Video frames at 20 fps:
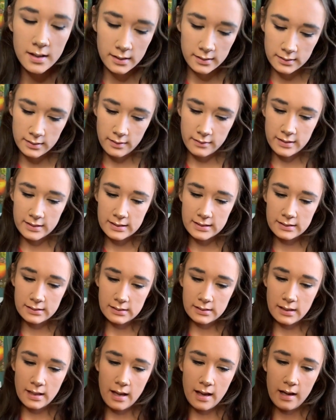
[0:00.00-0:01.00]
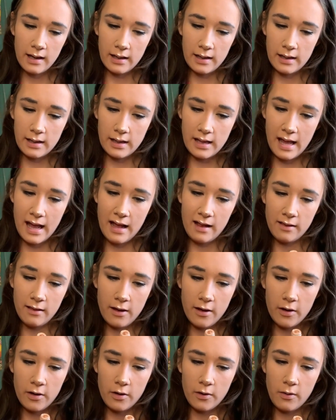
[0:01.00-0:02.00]
So this is
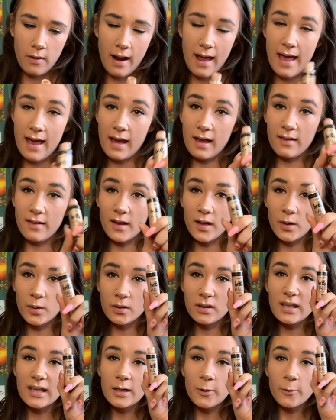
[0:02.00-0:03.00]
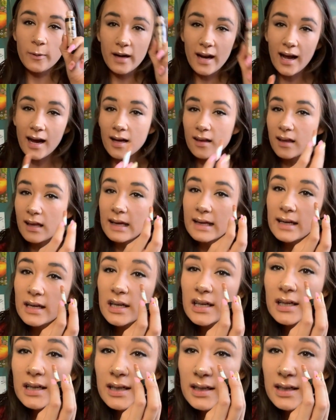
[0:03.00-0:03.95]
Hello Halo liquid highlighter.